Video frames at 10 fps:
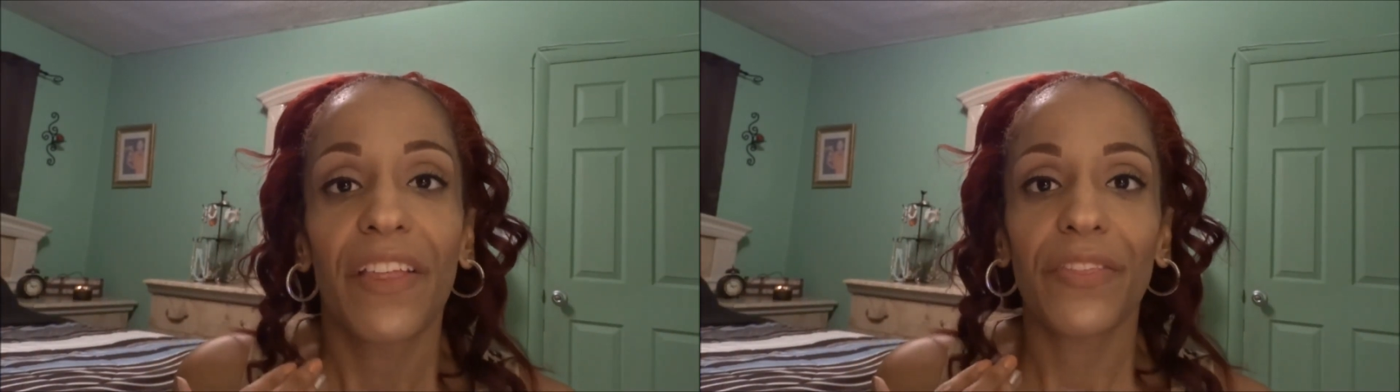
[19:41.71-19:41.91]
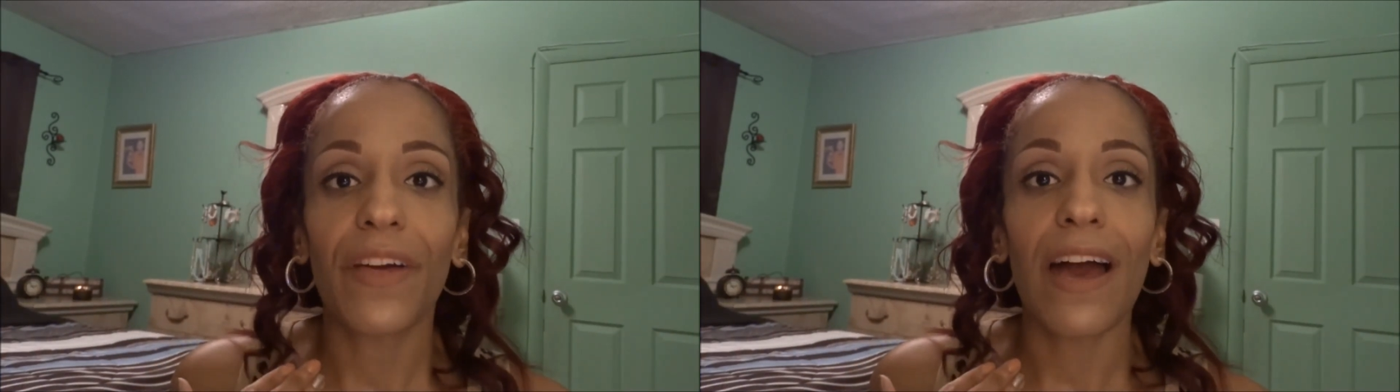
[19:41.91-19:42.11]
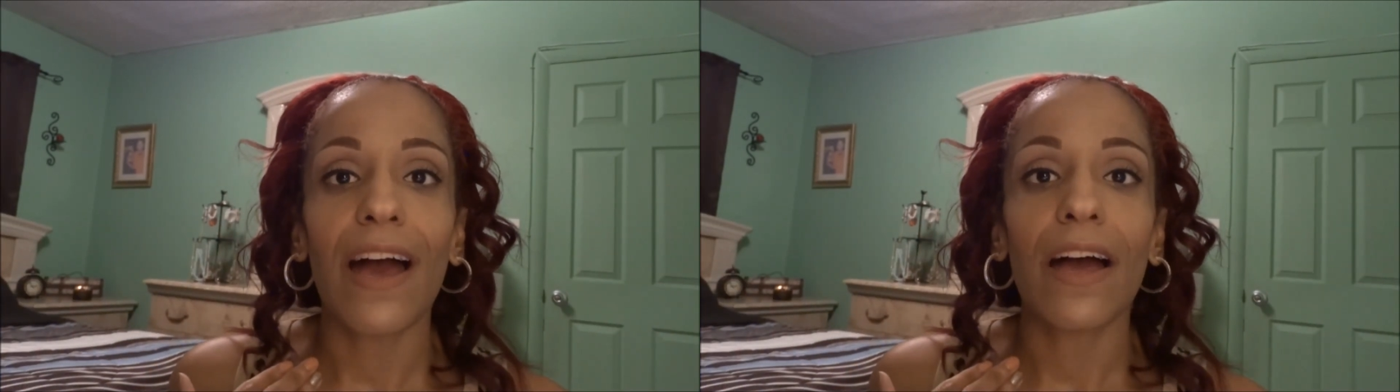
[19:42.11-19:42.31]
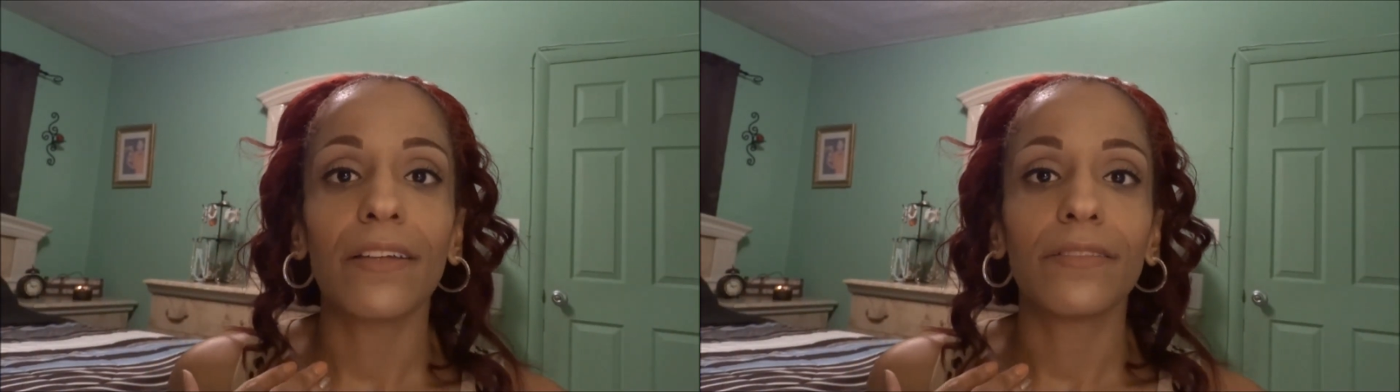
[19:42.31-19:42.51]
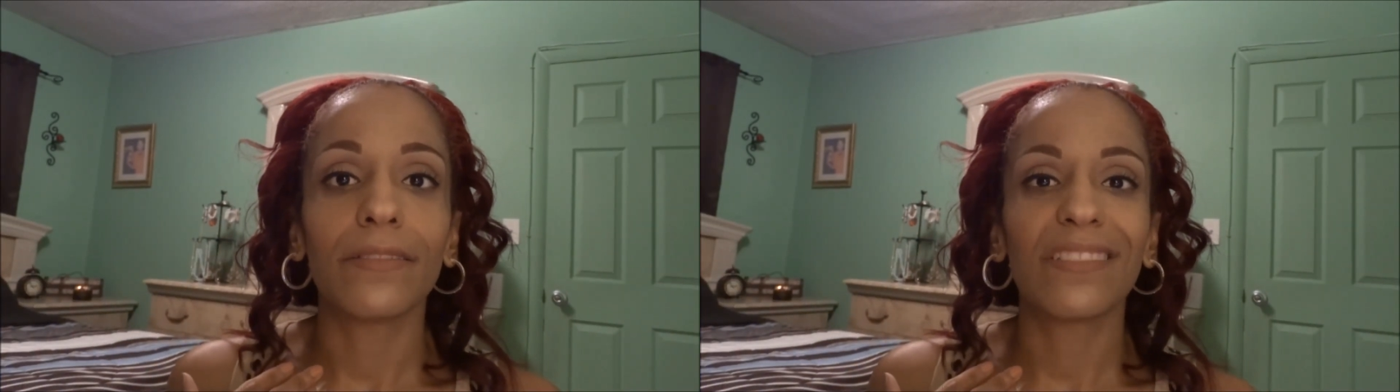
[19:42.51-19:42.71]

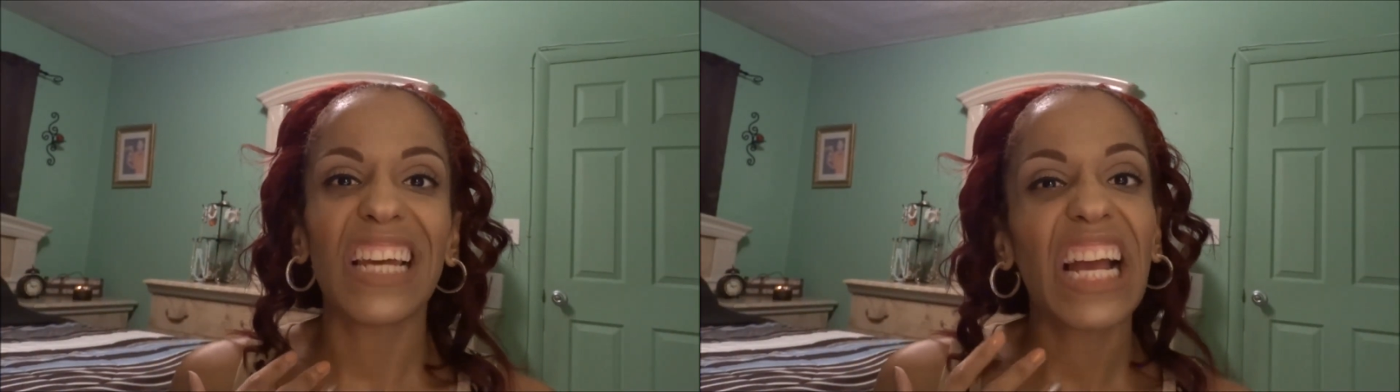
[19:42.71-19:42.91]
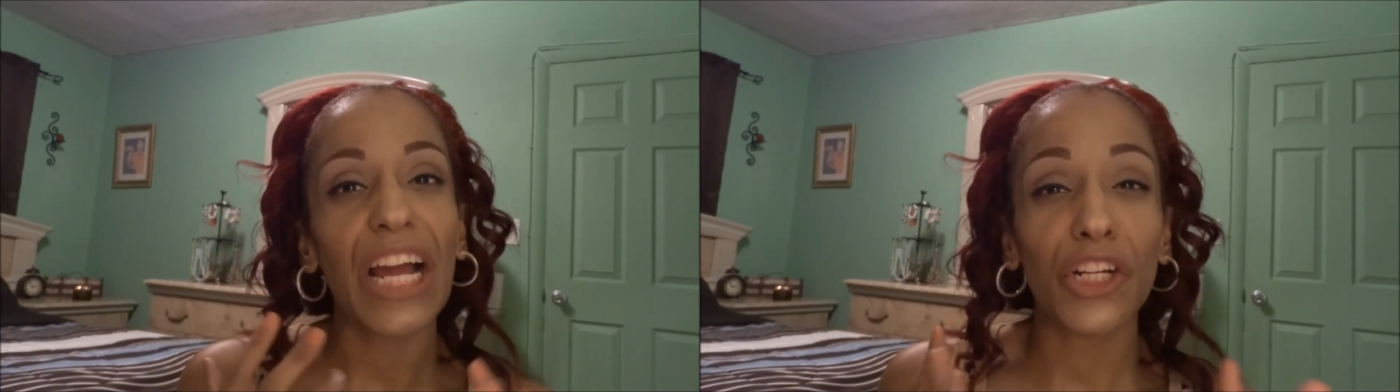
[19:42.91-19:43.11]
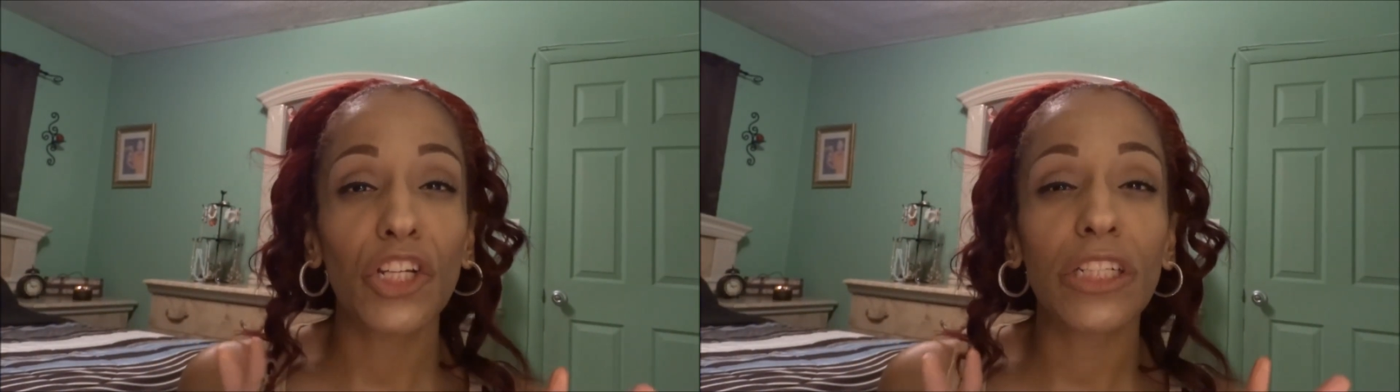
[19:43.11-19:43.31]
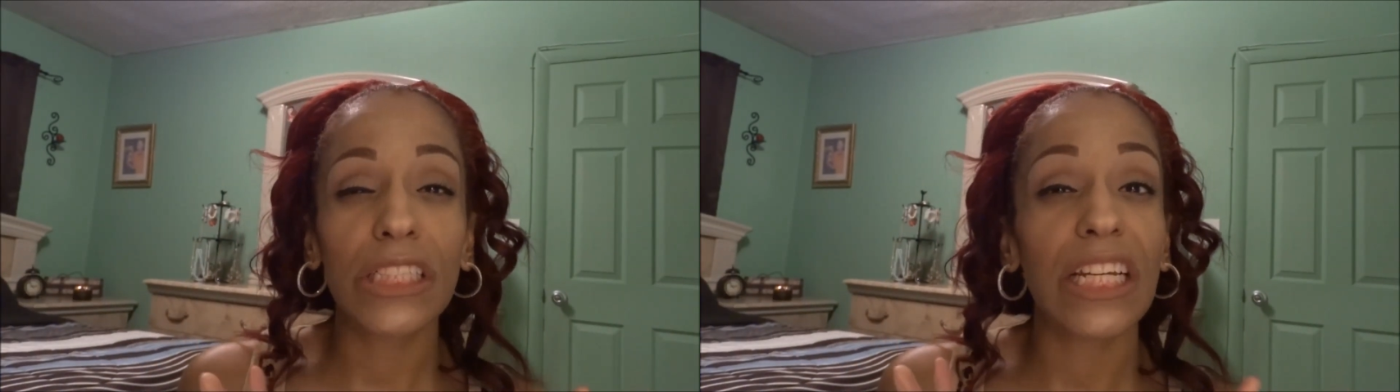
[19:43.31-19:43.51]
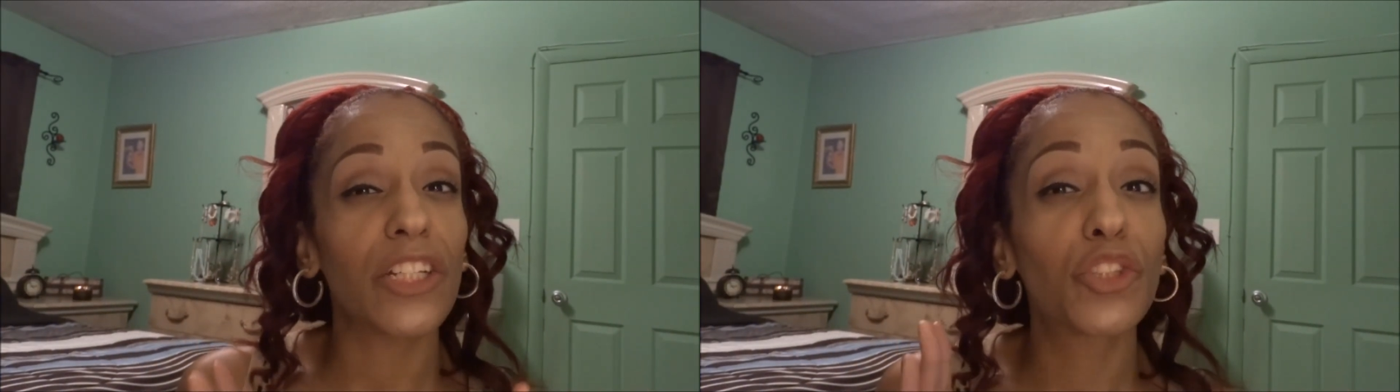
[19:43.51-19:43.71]
that it kind of looks
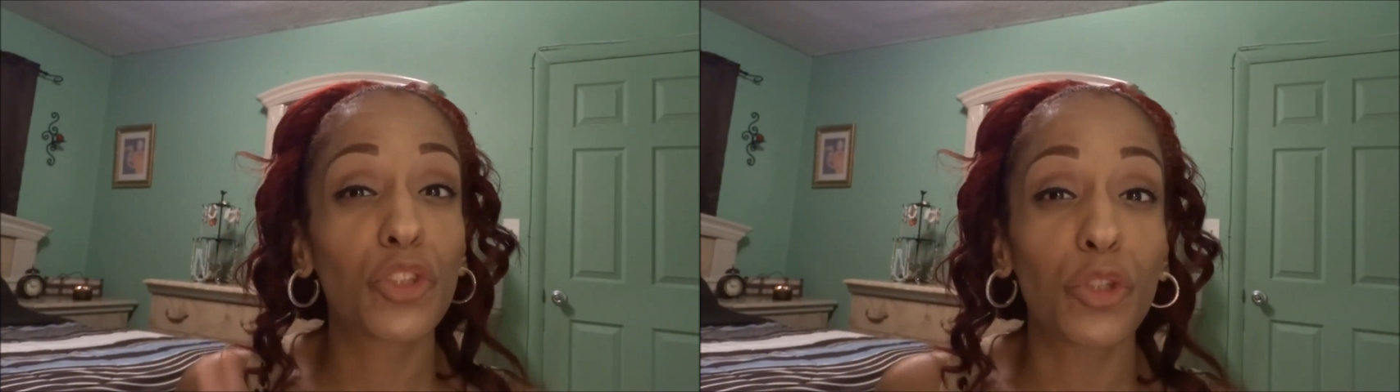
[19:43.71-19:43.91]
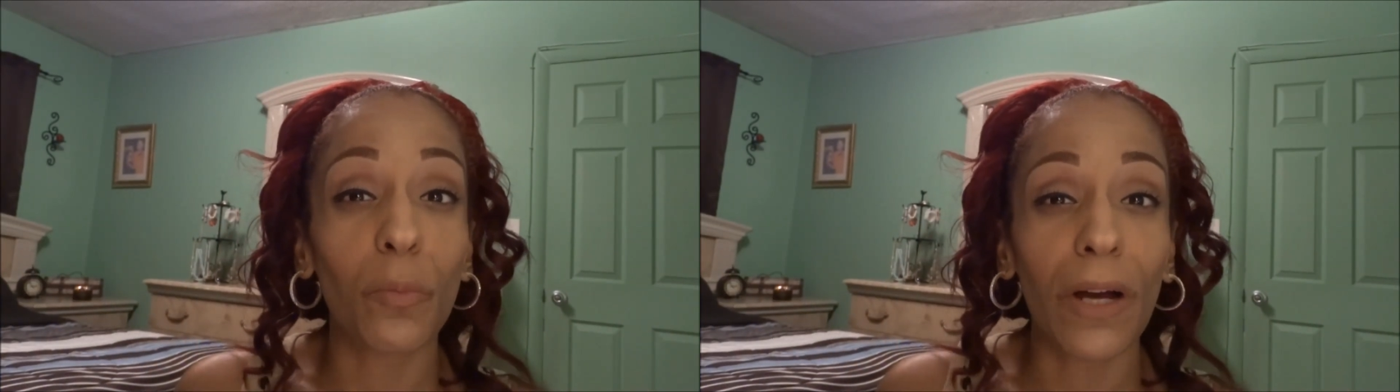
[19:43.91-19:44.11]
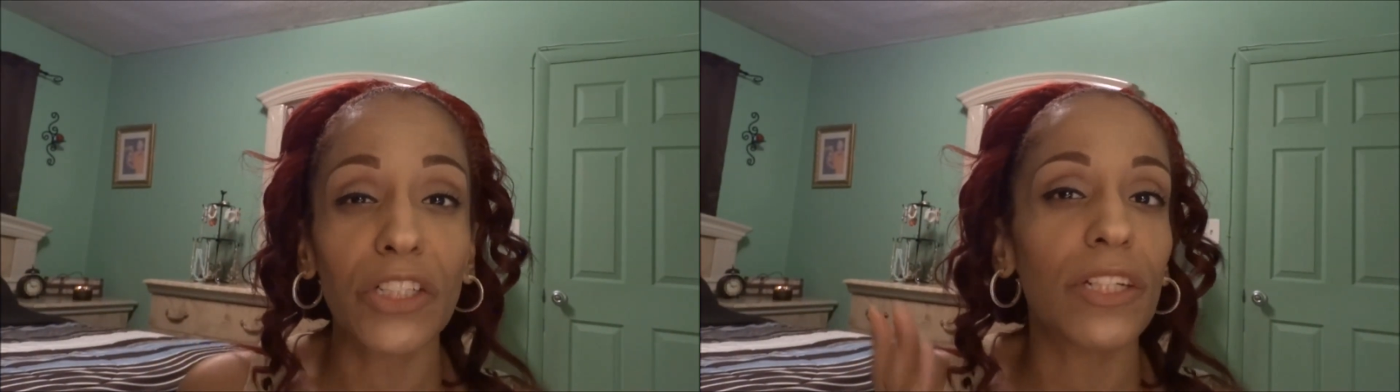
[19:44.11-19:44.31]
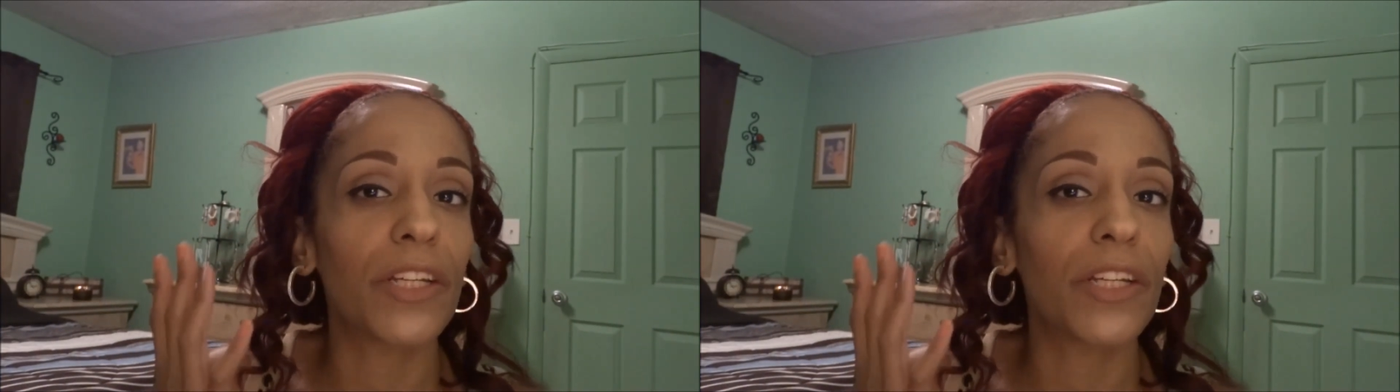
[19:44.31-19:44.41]
like it's too much,